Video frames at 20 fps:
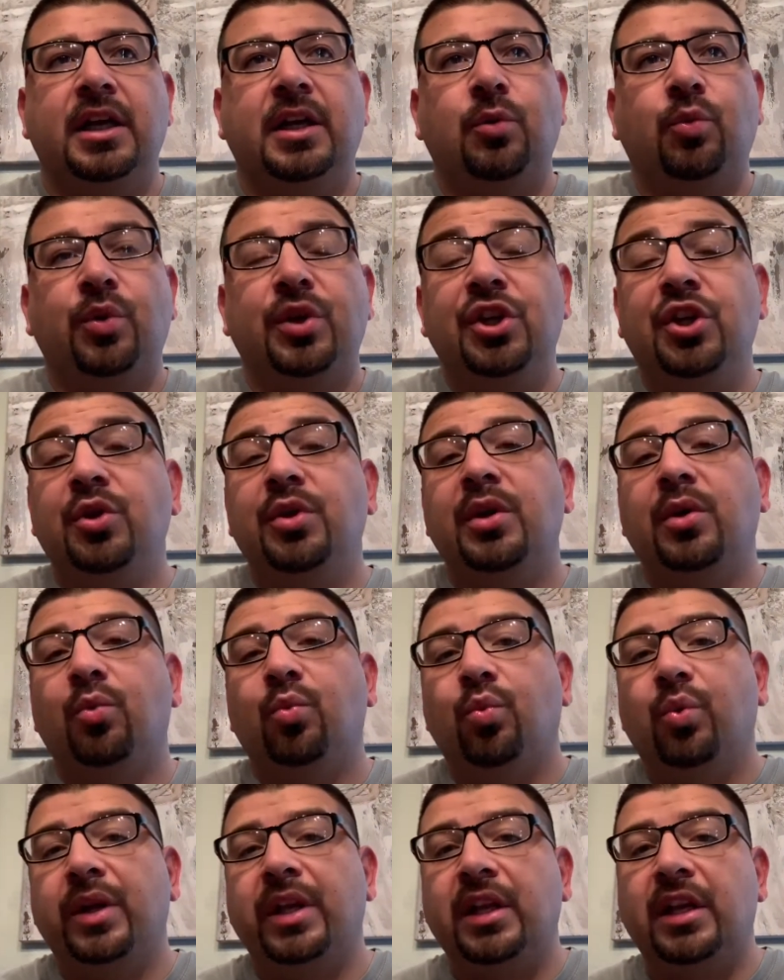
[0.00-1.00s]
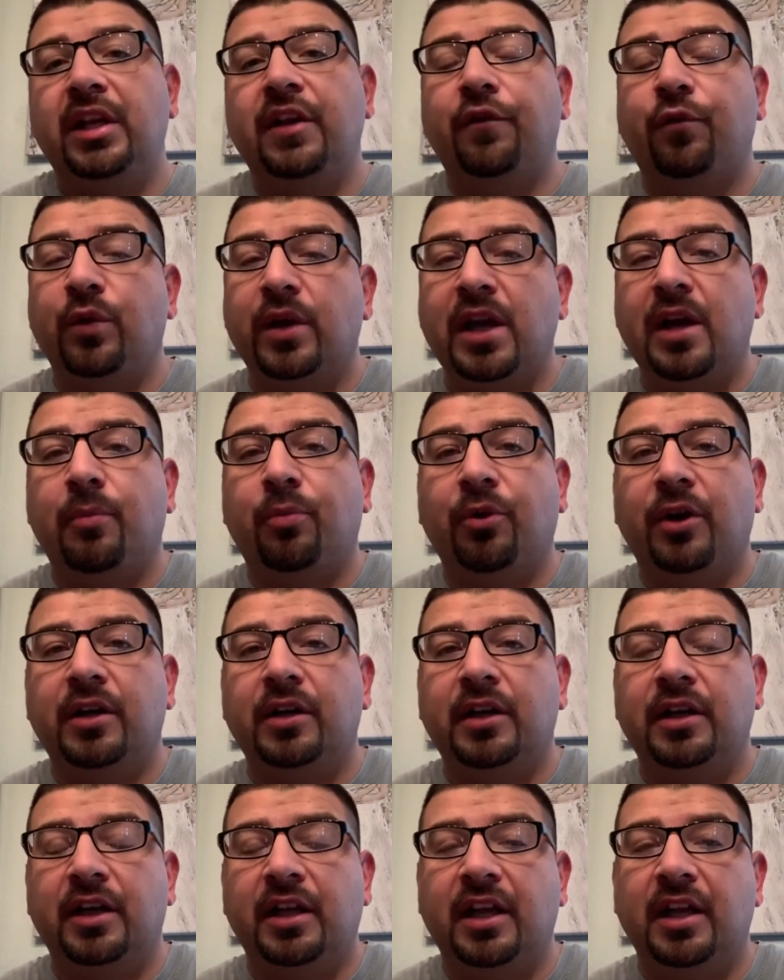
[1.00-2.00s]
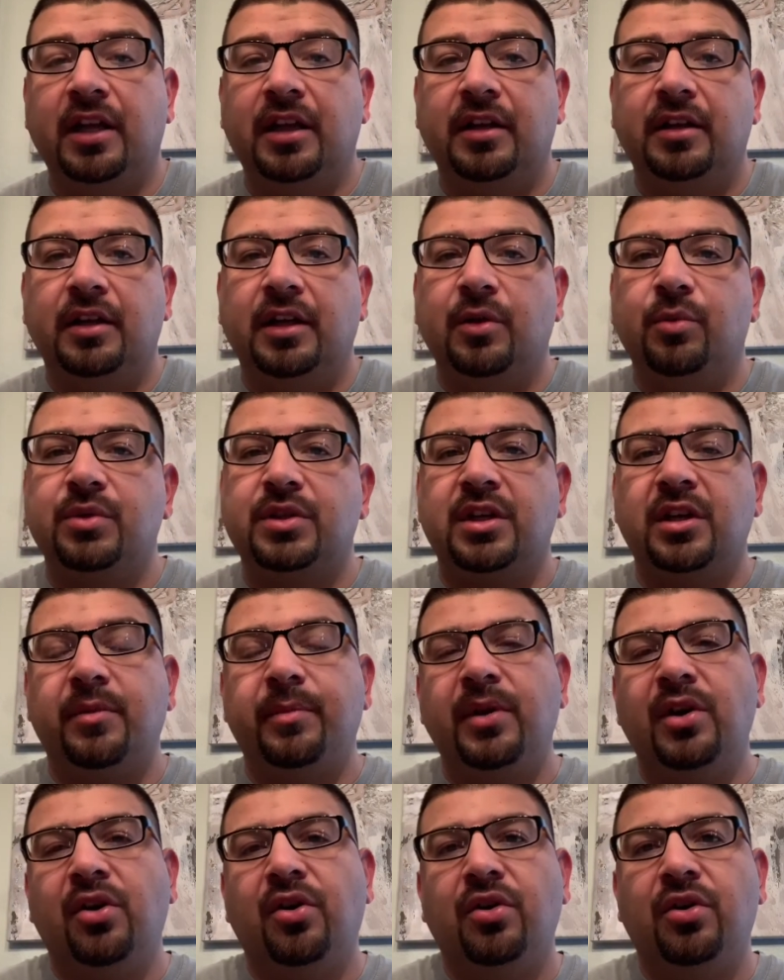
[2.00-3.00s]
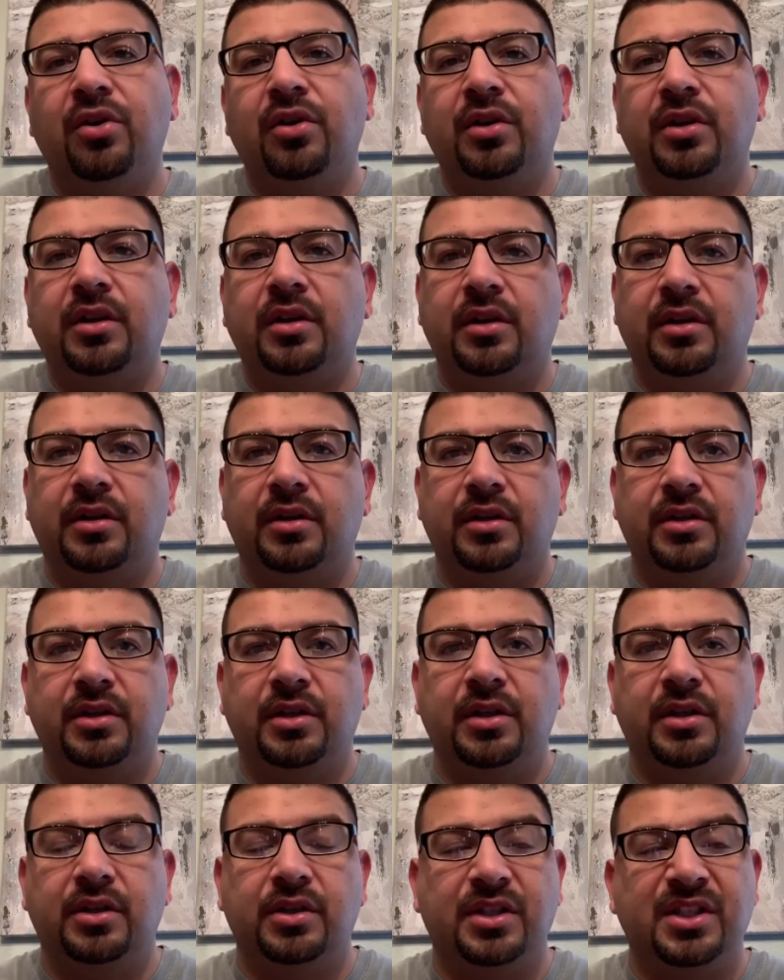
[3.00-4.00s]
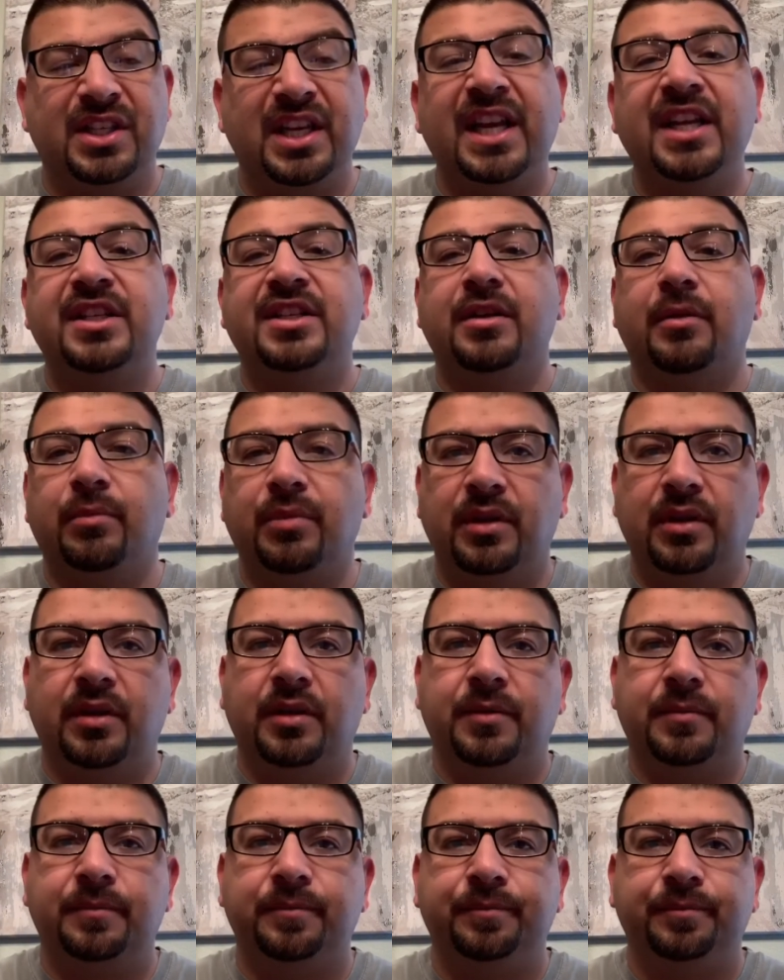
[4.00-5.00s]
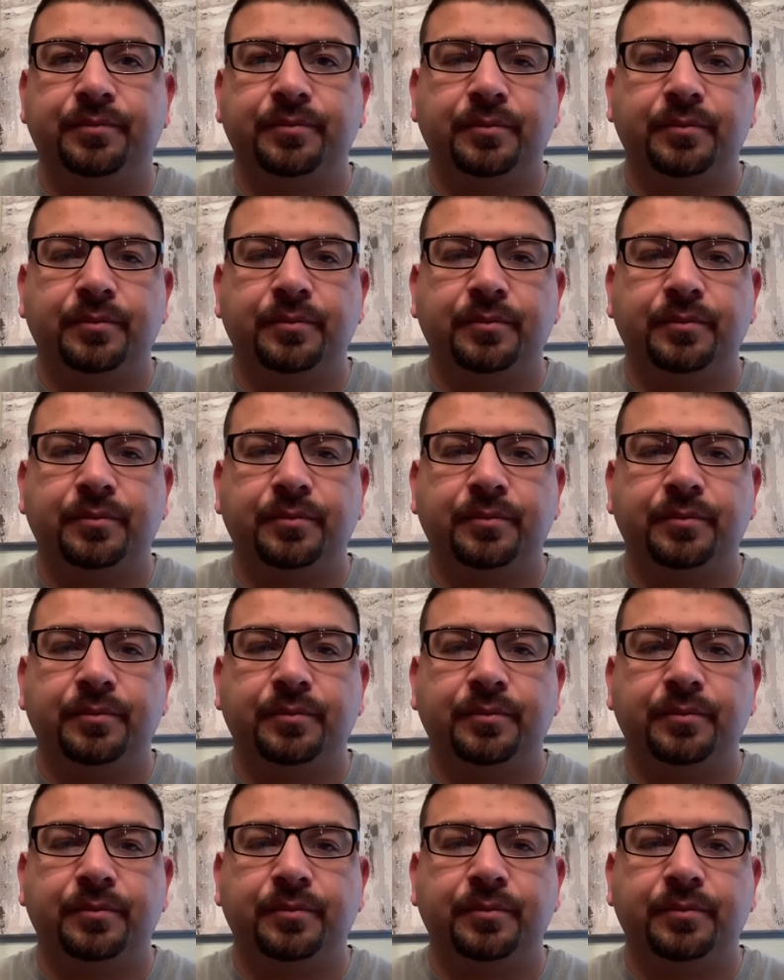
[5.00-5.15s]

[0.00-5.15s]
we knew that when and if we got pregnant again, it was going to be hard to say something